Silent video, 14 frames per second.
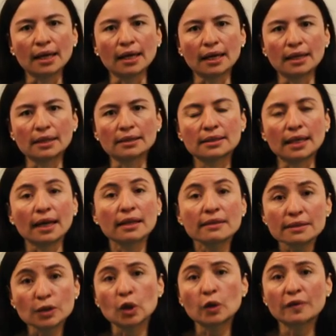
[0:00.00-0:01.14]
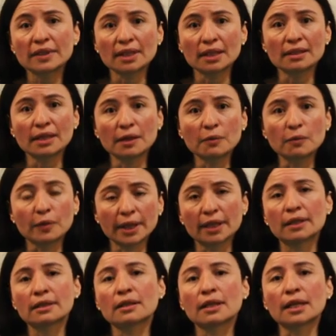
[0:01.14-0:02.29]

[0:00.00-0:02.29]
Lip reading: and I discovered that there were